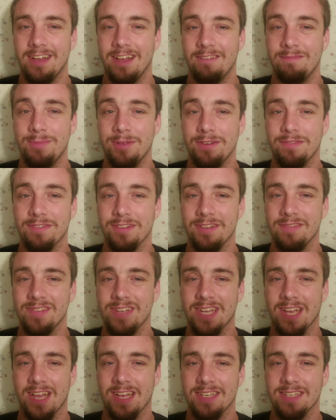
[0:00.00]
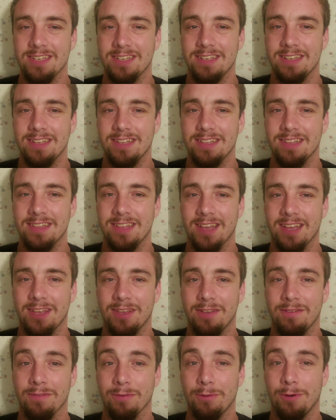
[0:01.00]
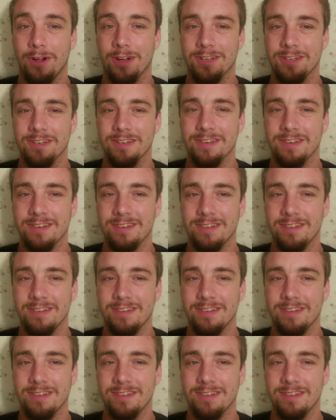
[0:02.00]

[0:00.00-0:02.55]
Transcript: Have a beautiful evening, guys. Thank you for watching.